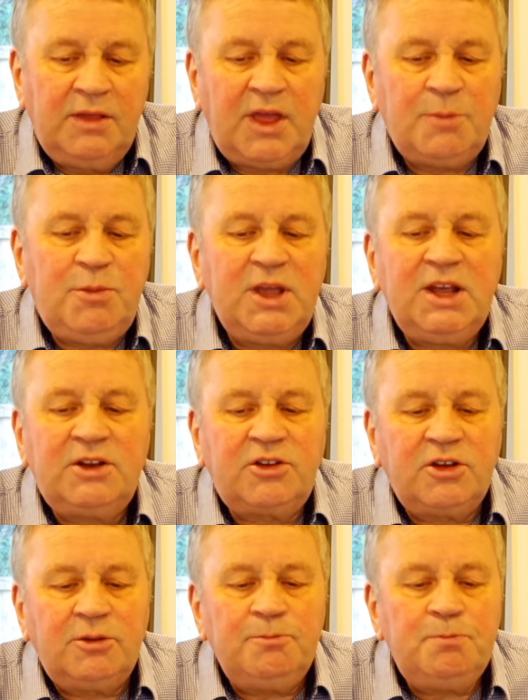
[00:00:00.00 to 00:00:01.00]
They begged
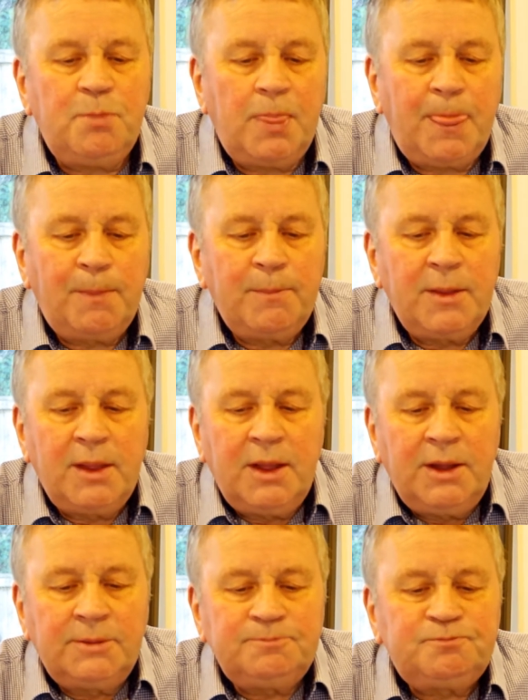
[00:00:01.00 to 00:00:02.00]
him
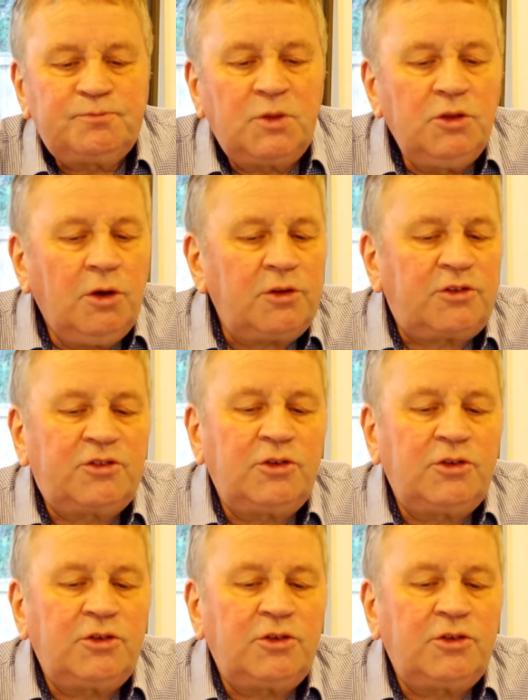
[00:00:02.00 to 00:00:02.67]
not